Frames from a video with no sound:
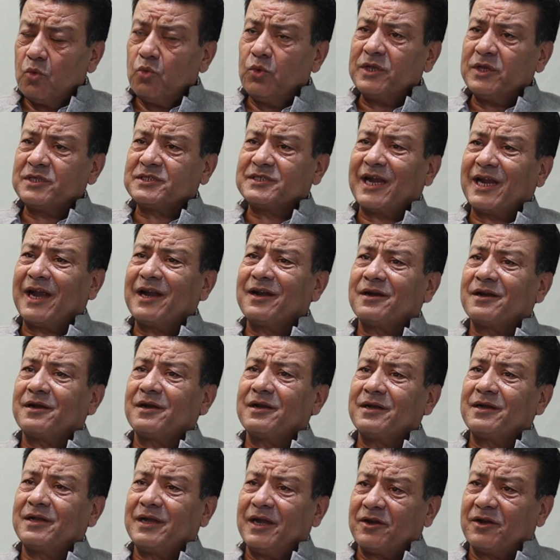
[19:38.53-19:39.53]
we
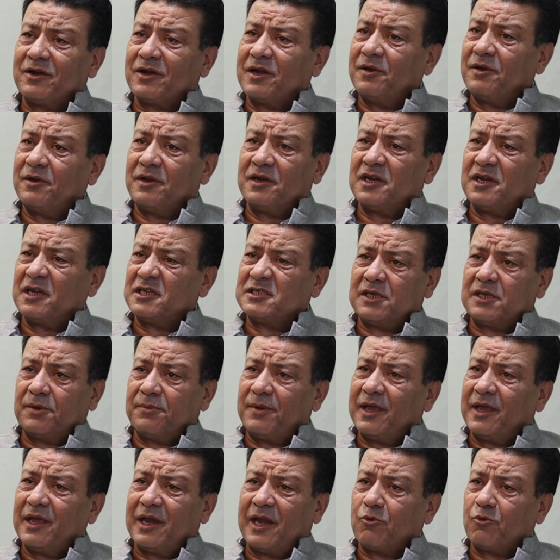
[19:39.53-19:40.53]
started re-
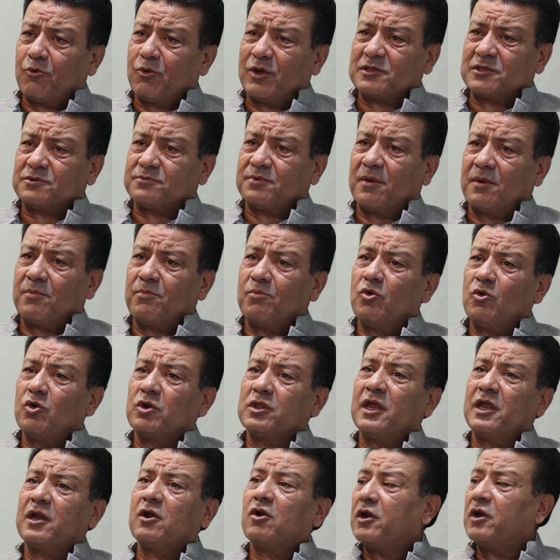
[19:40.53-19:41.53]
receiving requests from
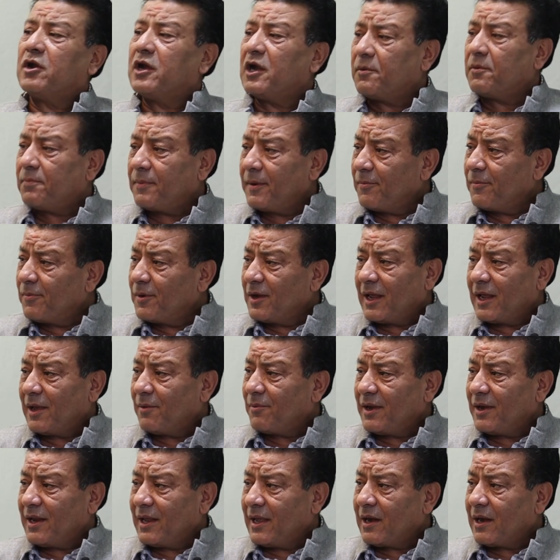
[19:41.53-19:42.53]
more than 100 people
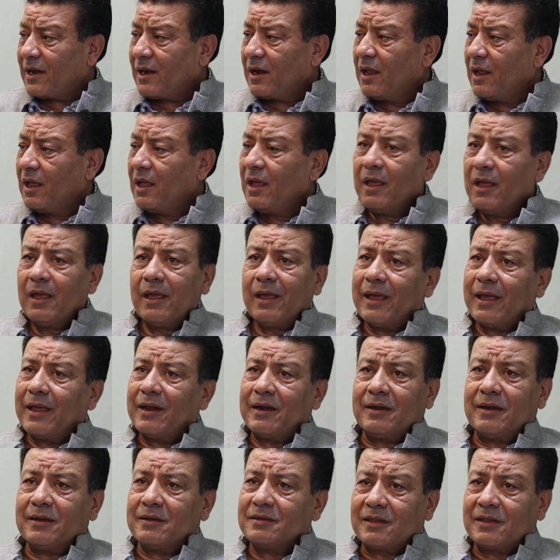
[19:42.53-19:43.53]
every year.
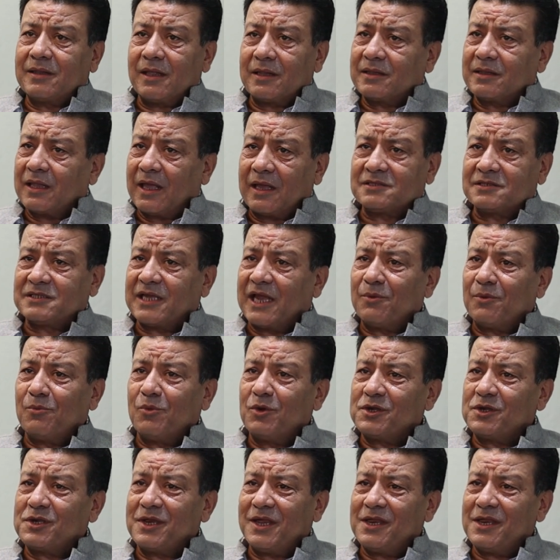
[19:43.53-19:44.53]
And th-
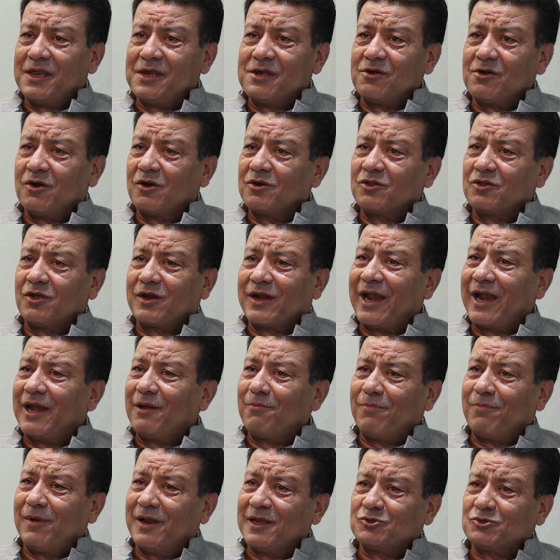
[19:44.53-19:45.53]
Syangboche is not the
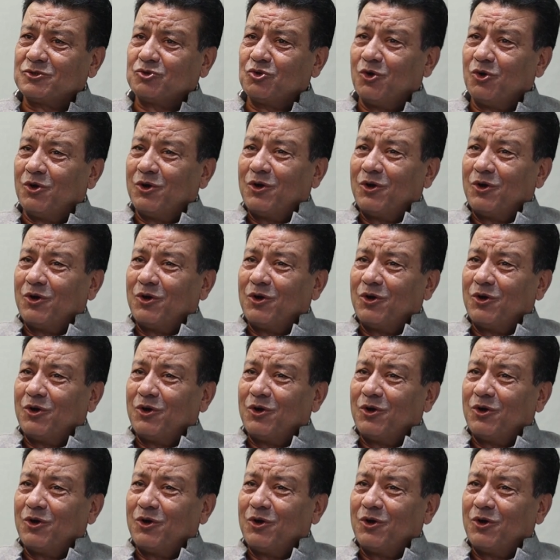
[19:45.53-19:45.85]
right place to